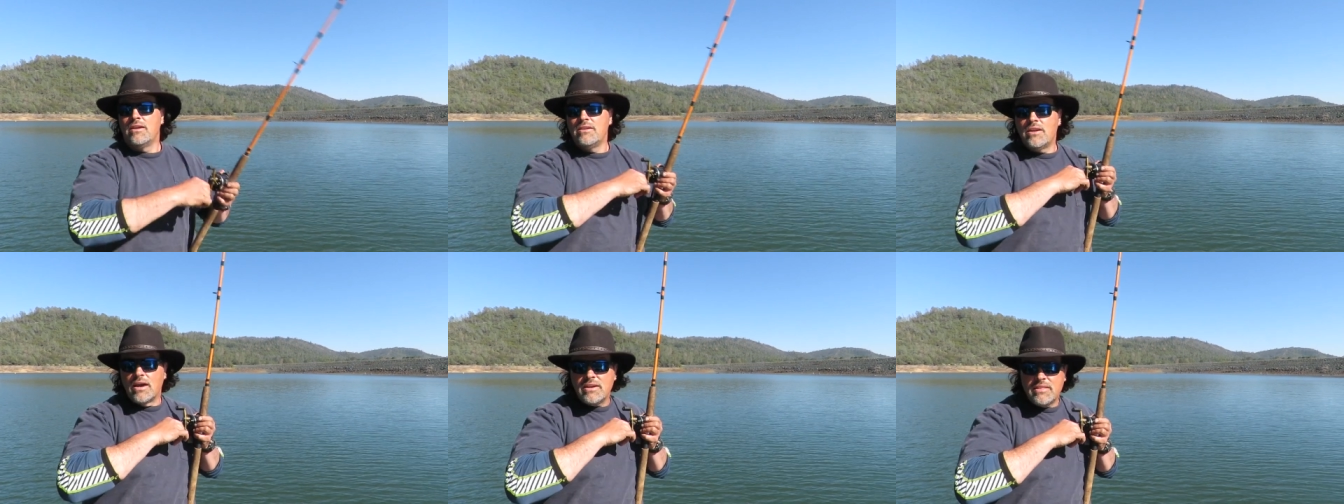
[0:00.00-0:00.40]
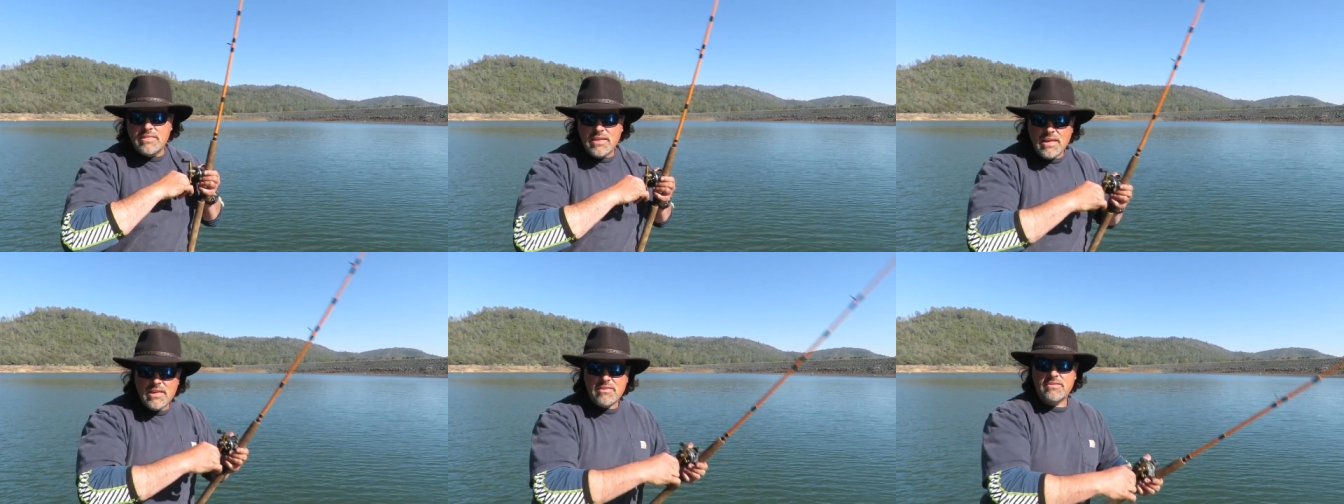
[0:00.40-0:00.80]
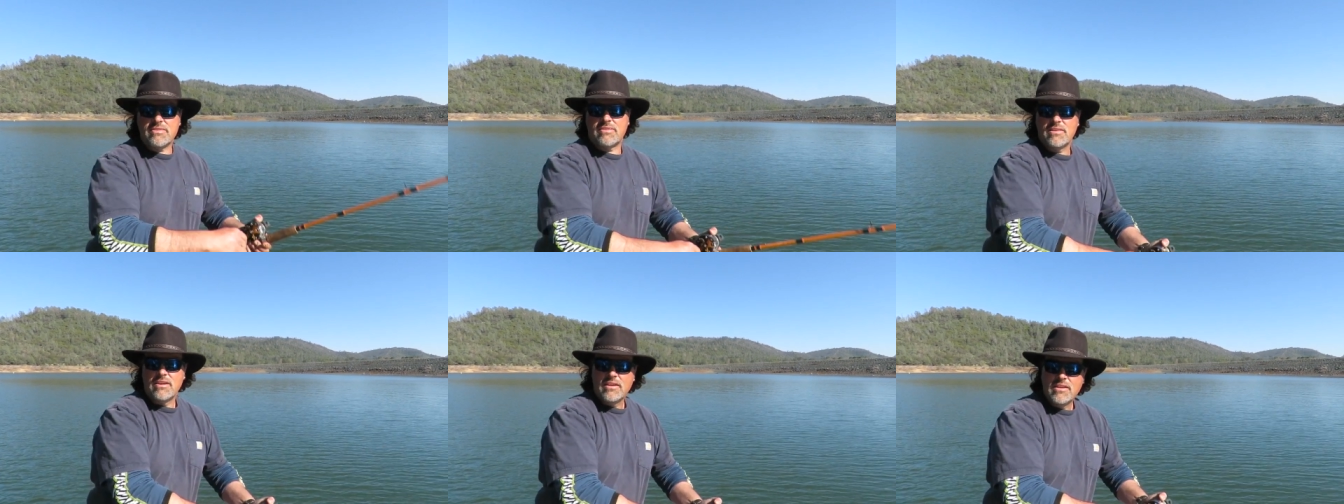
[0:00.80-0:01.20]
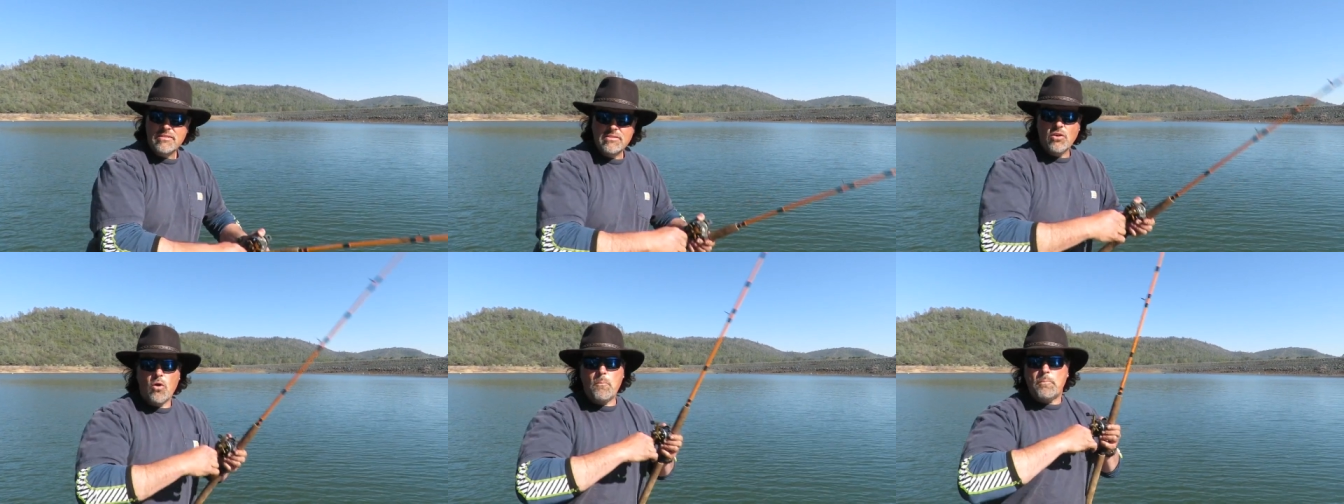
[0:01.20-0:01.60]
None of this,
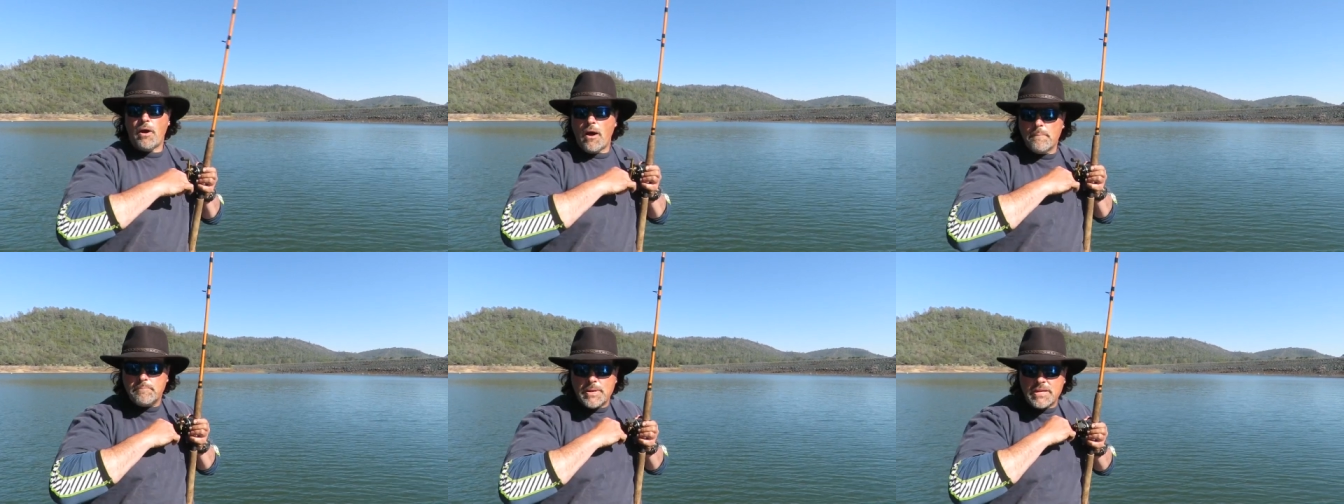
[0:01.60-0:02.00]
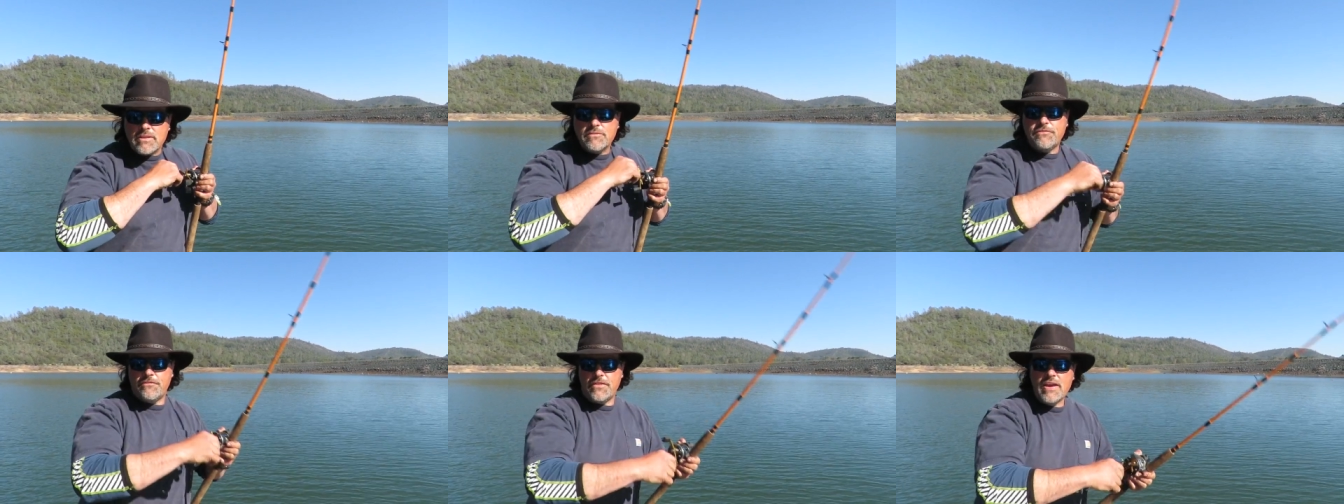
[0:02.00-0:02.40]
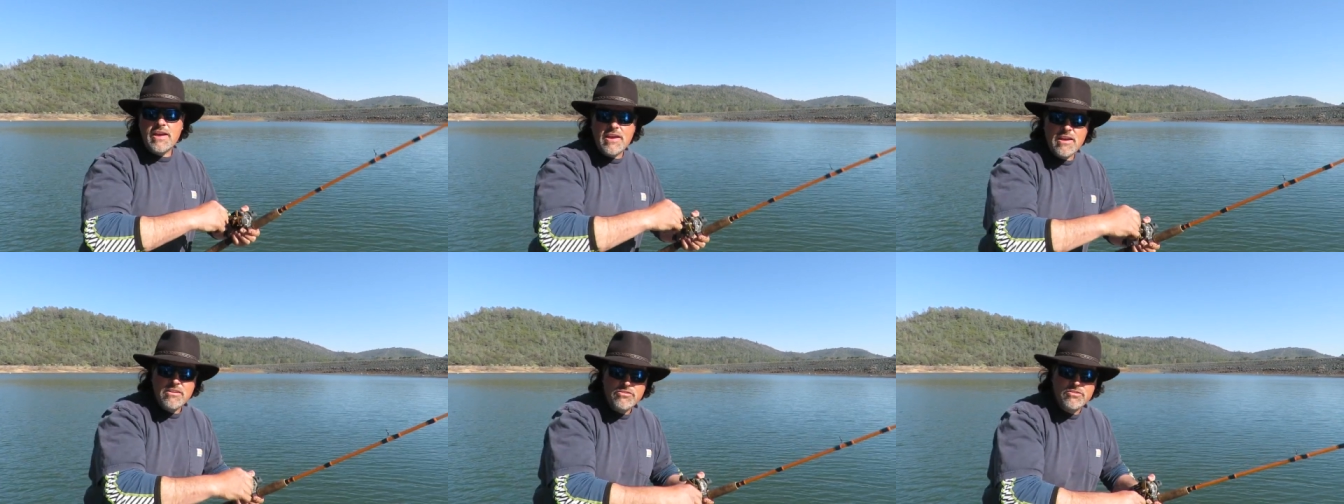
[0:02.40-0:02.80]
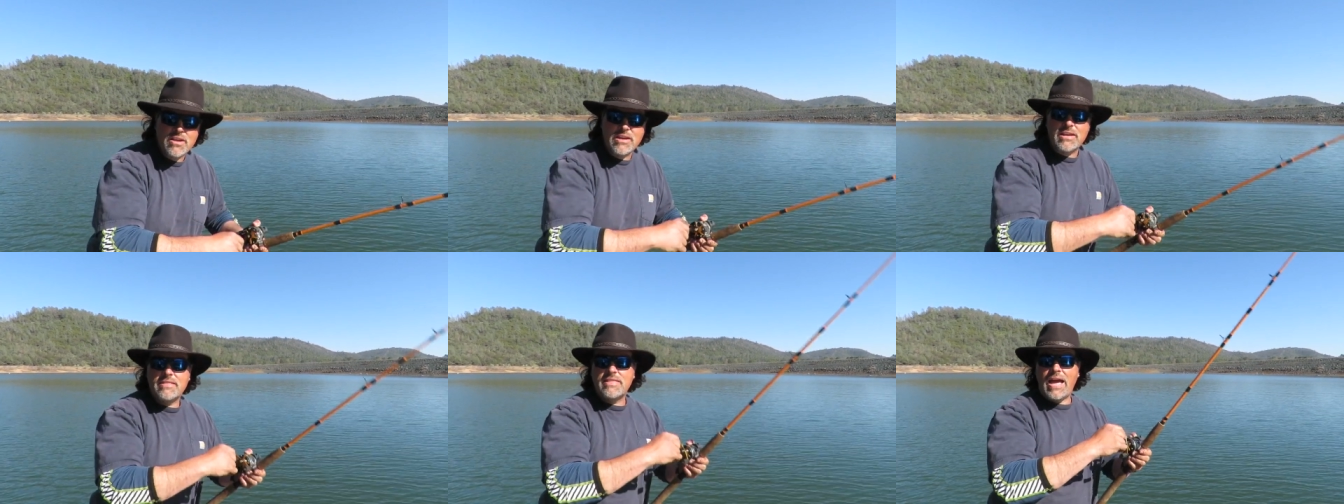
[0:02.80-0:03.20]
no pumping the fish,
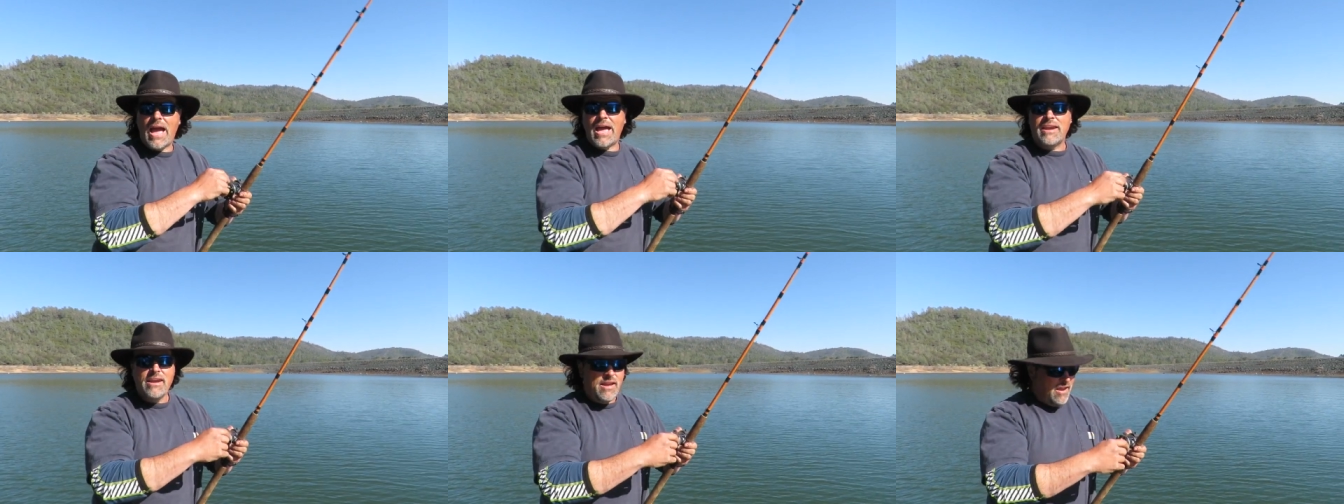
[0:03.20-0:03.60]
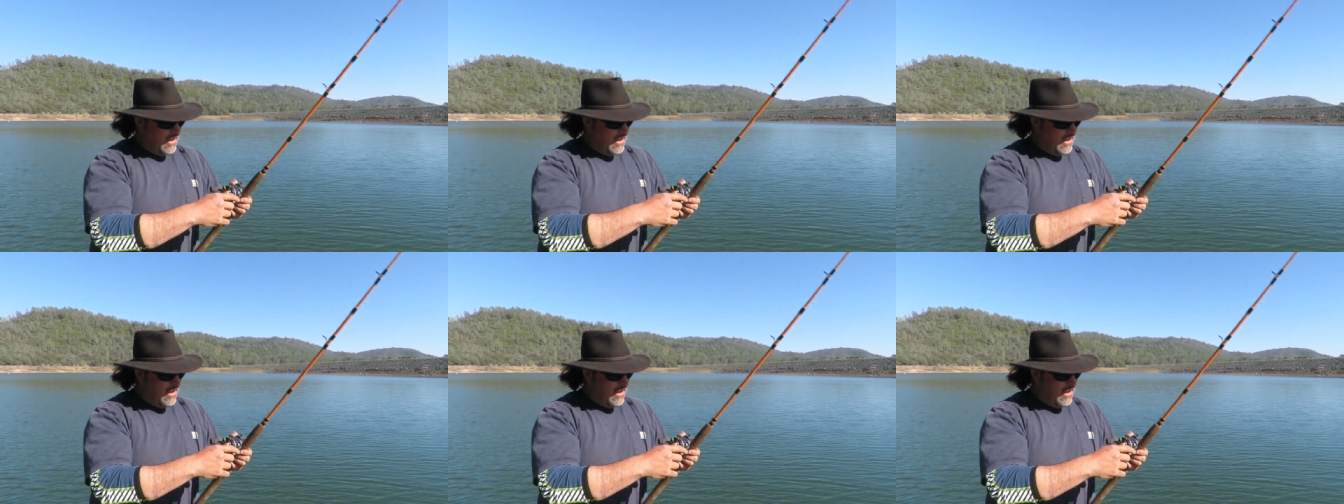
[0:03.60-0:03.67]
none of that,